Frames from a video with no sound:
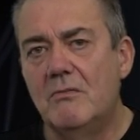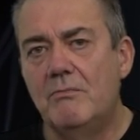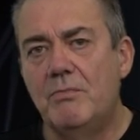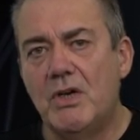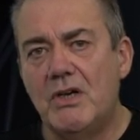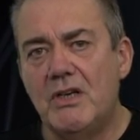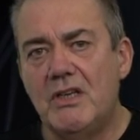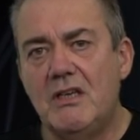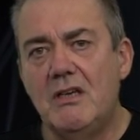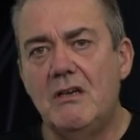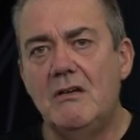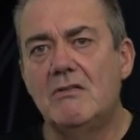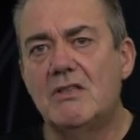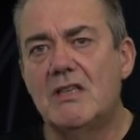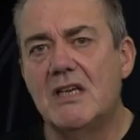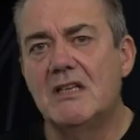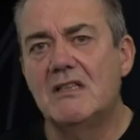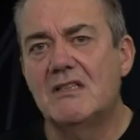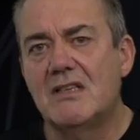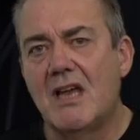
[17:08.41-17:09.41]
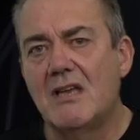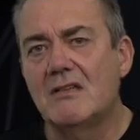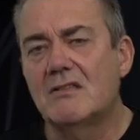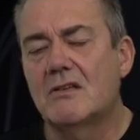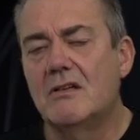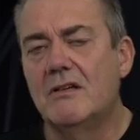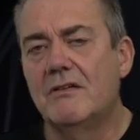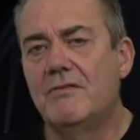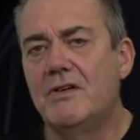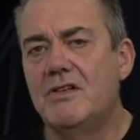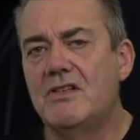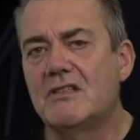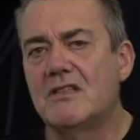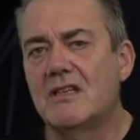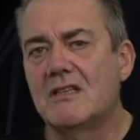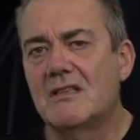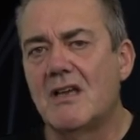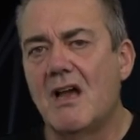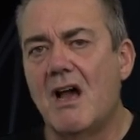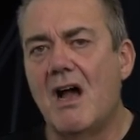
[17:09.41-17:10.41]
but using test coverage as
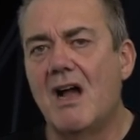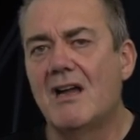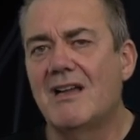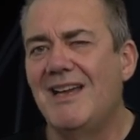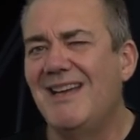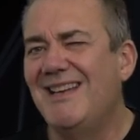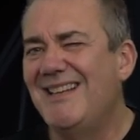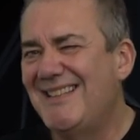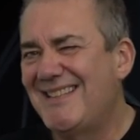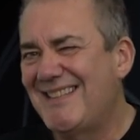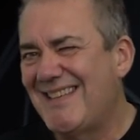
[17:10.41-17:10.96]
a target